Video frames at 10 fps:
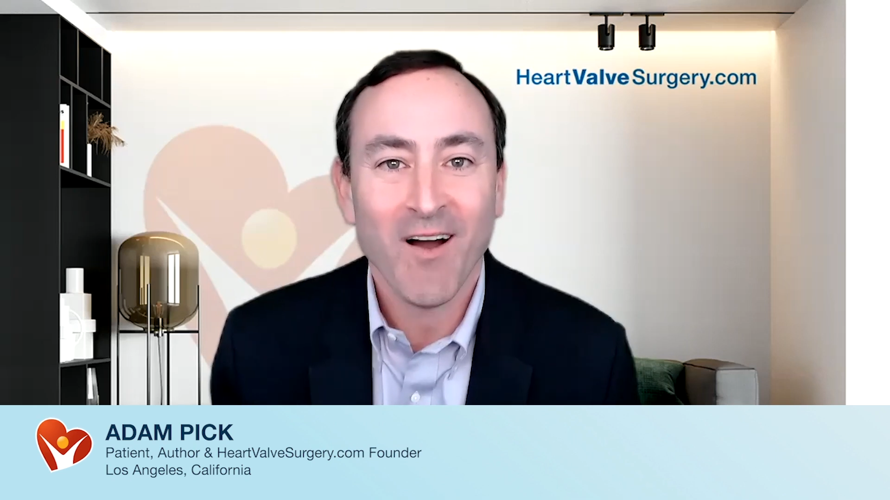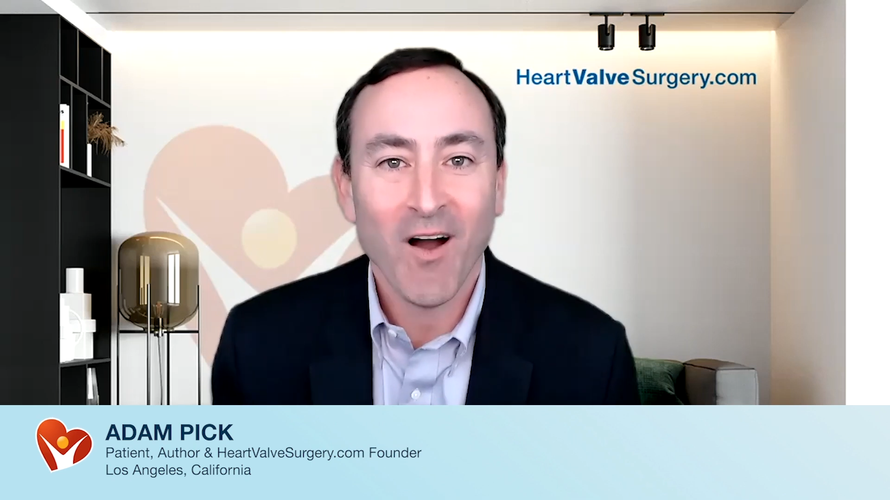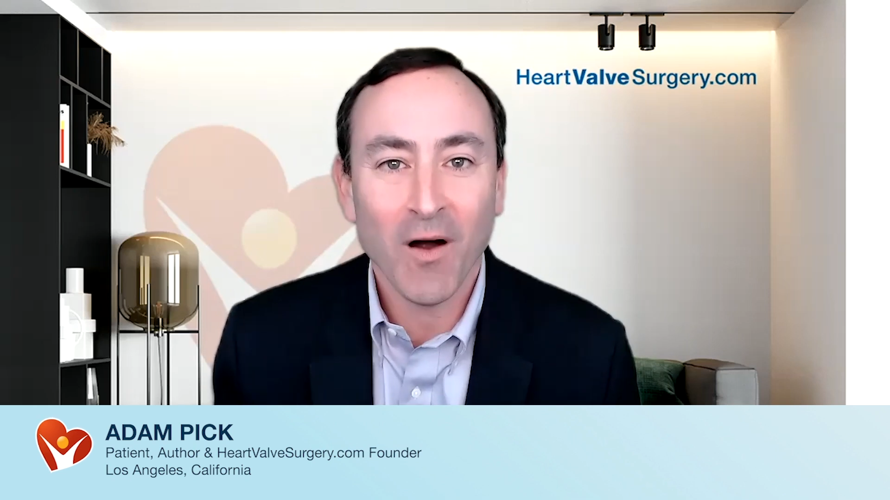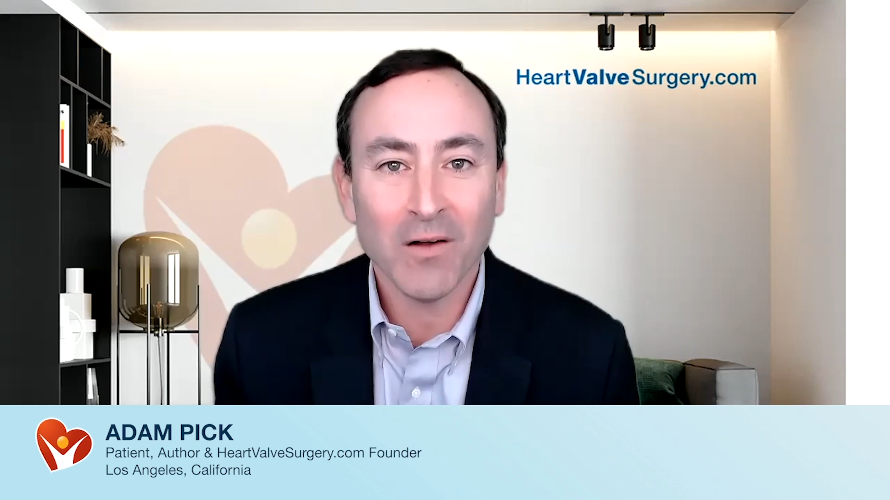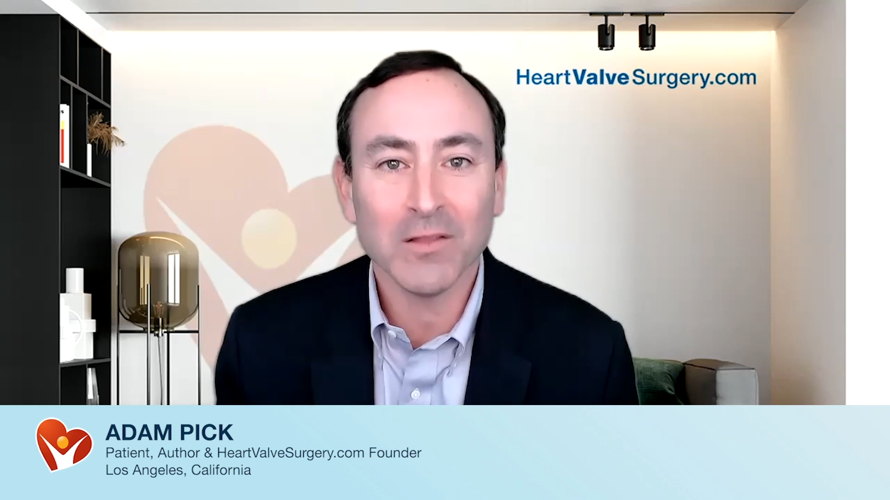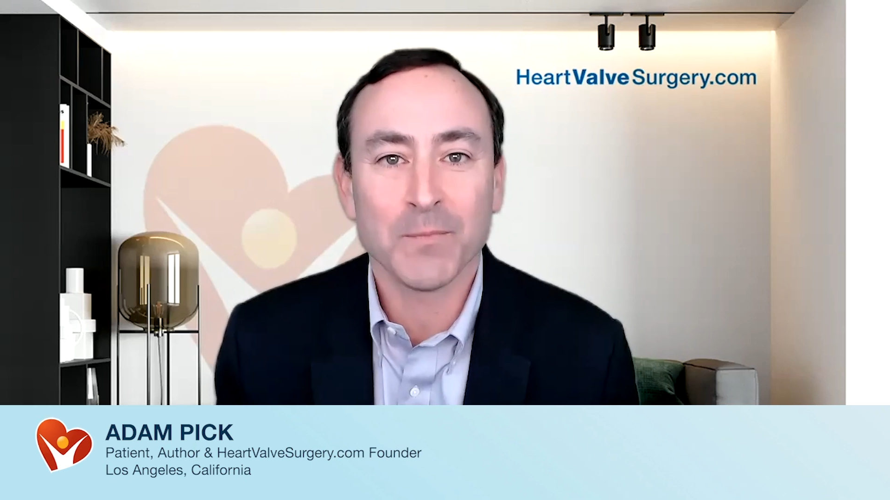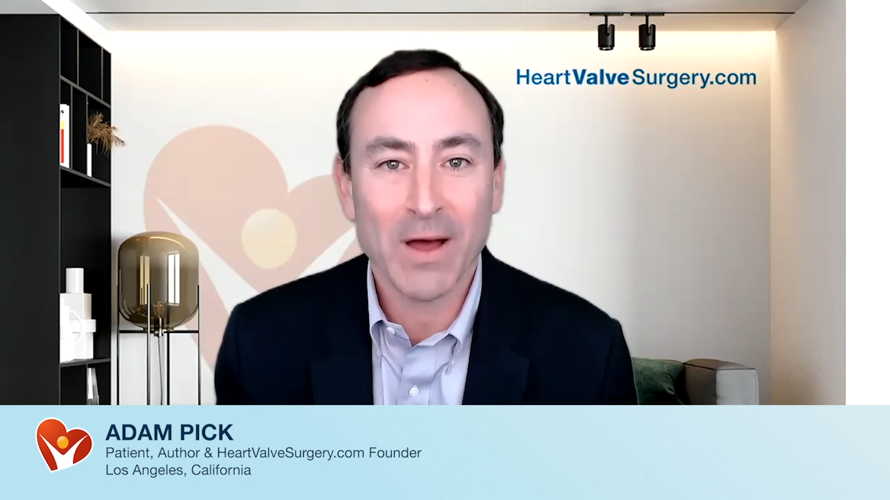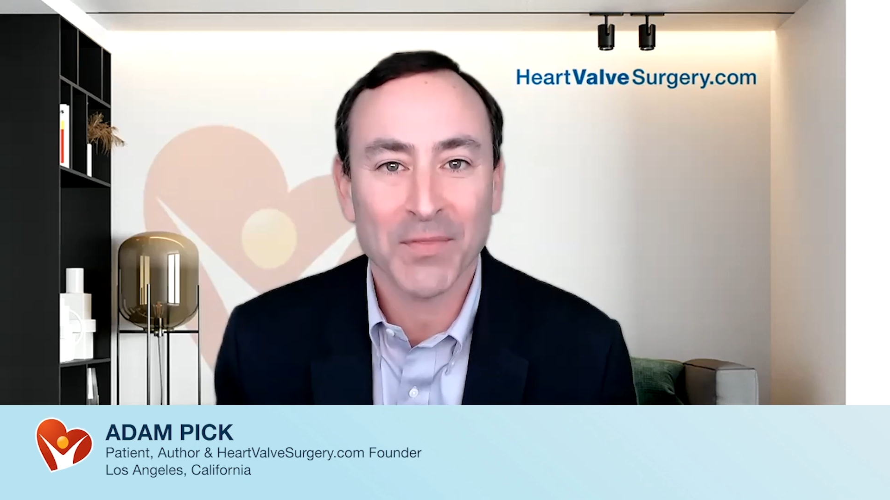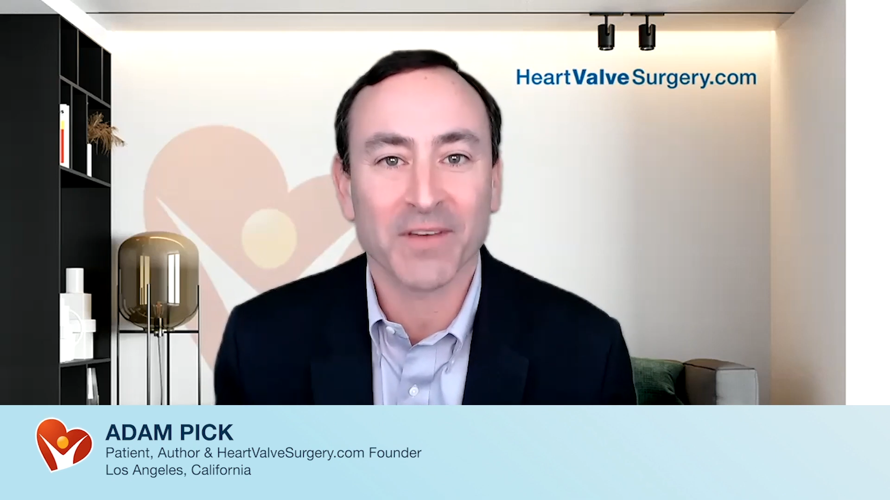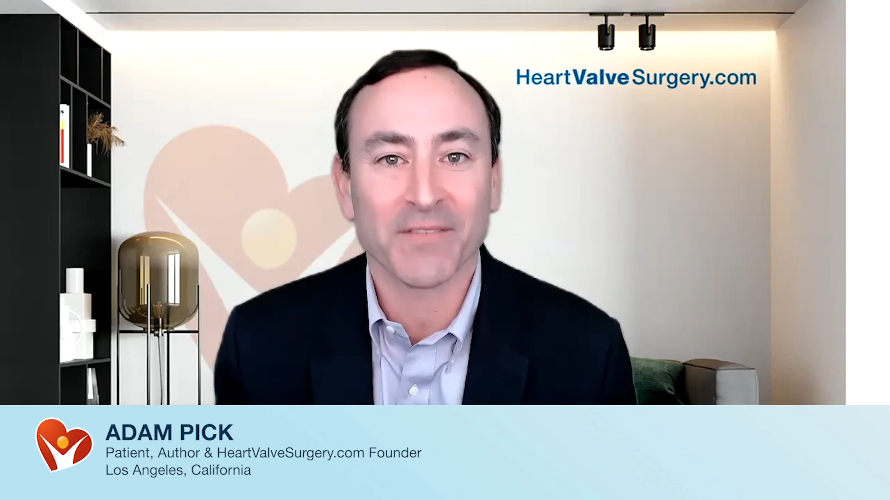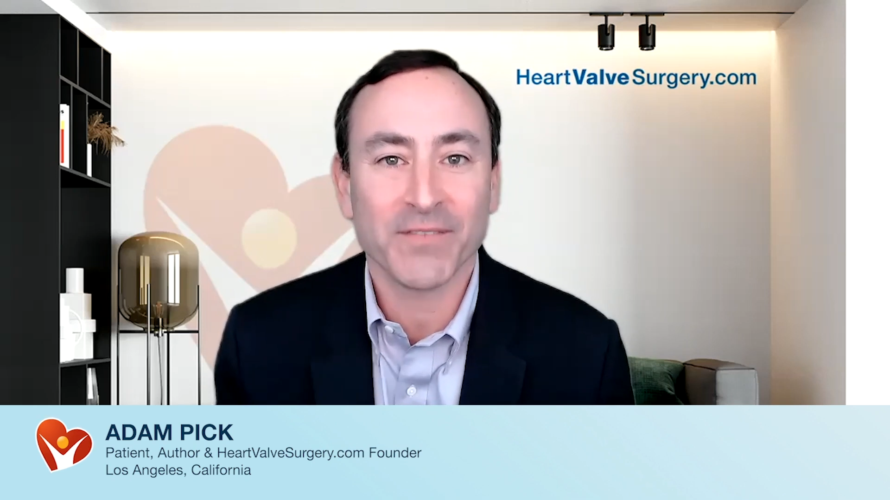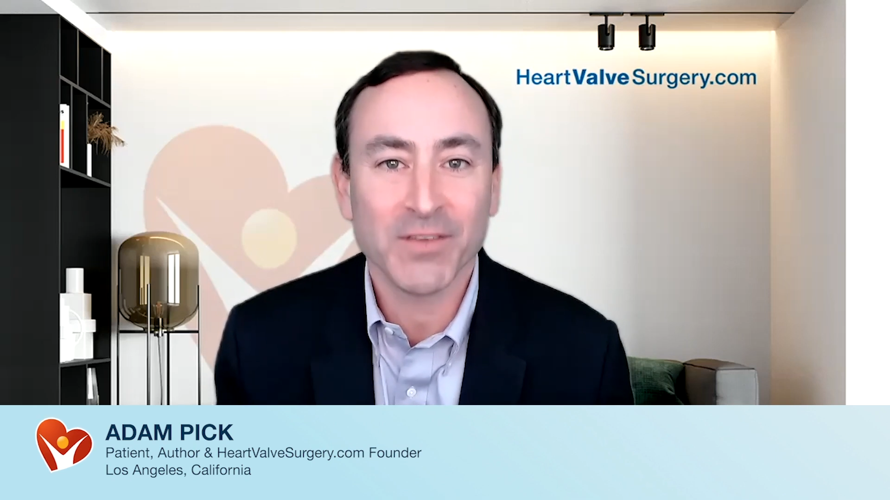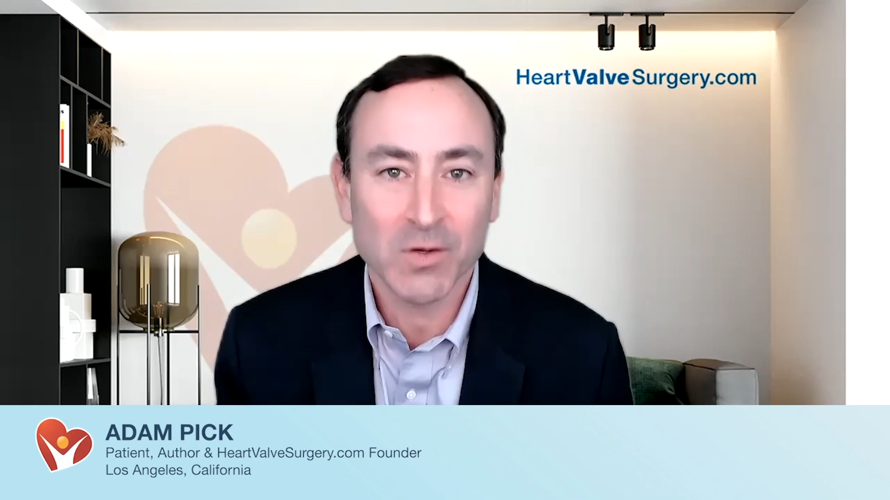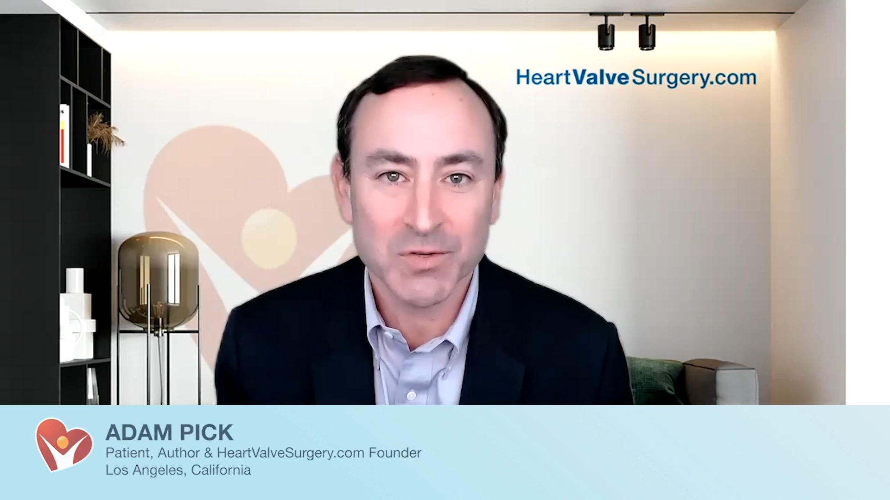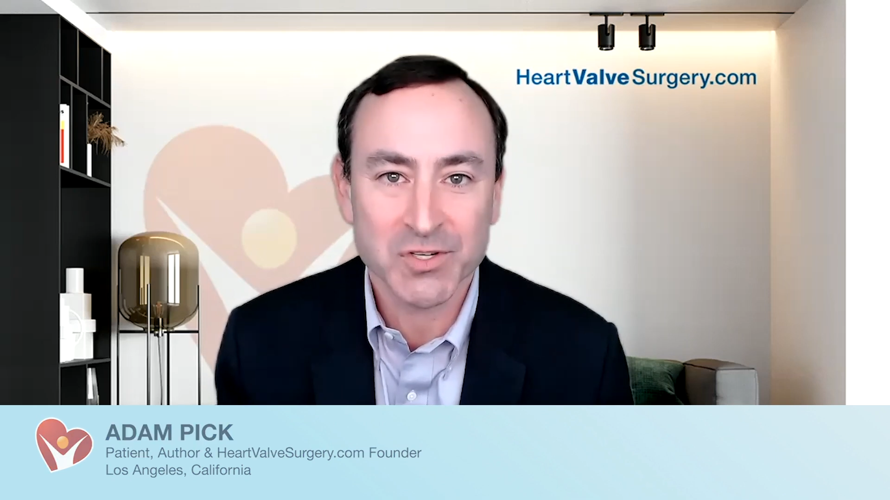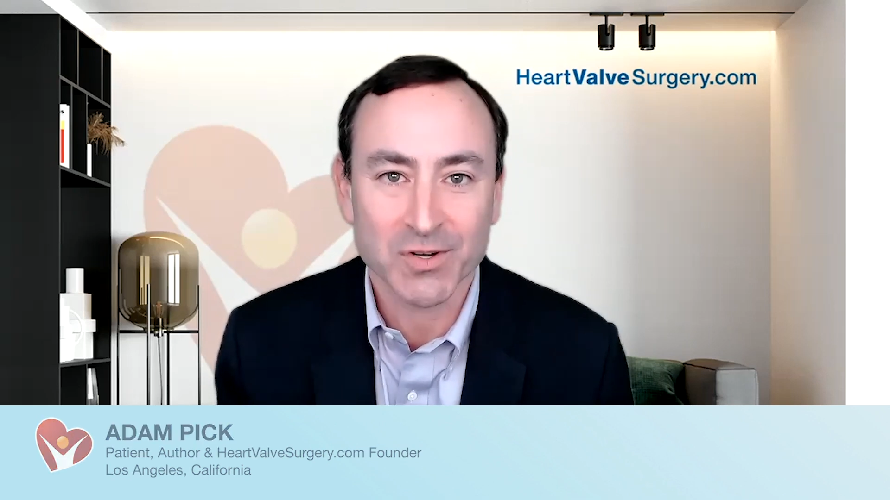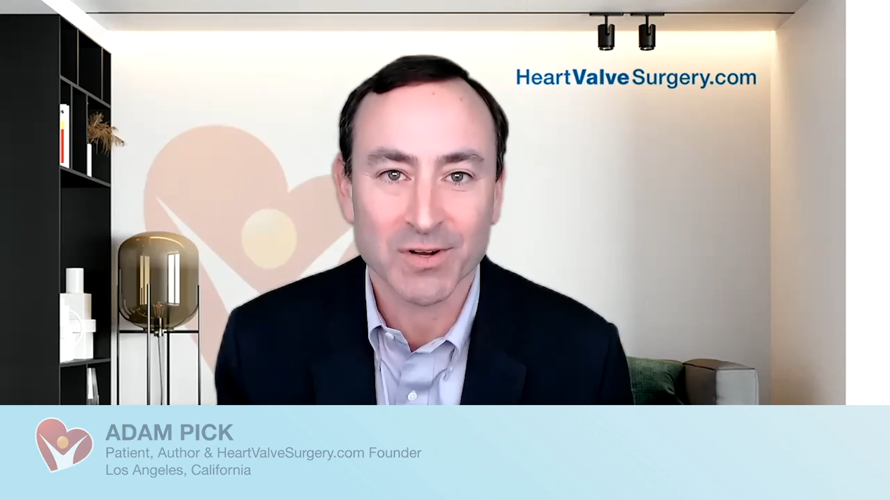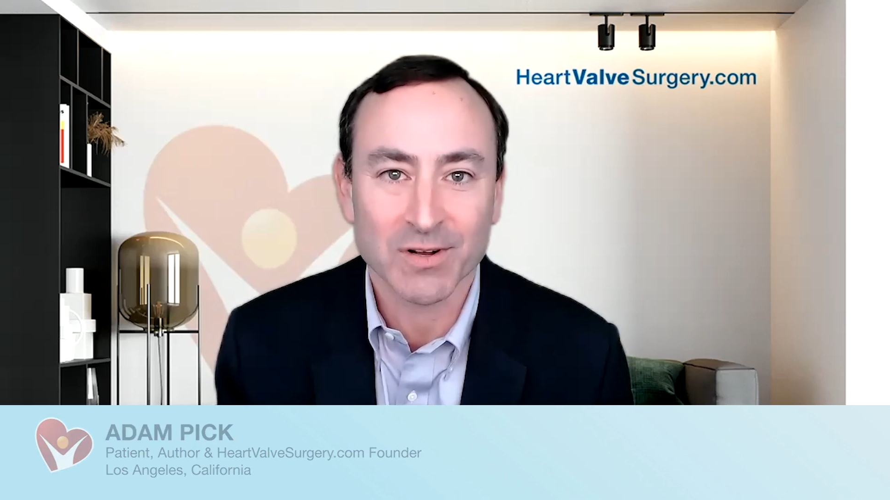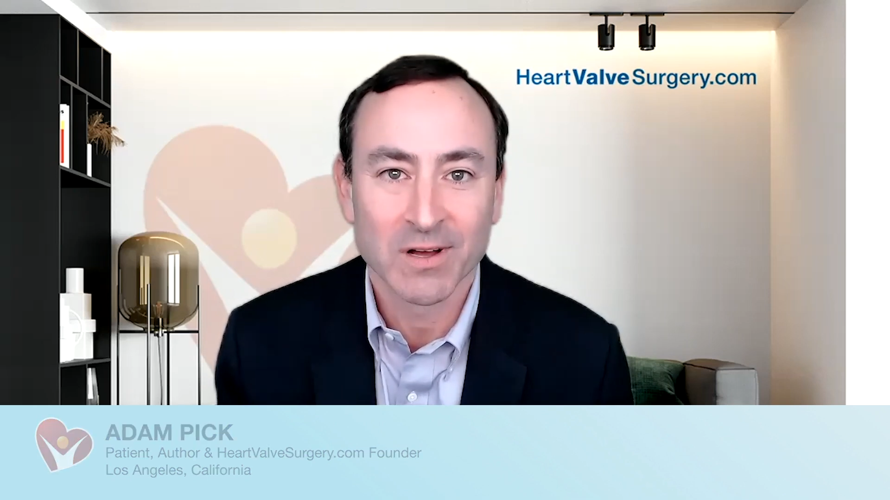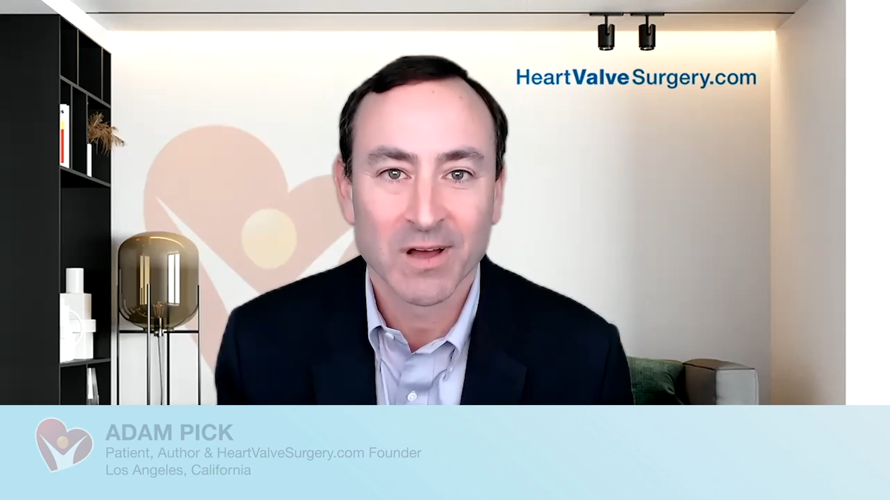all about the future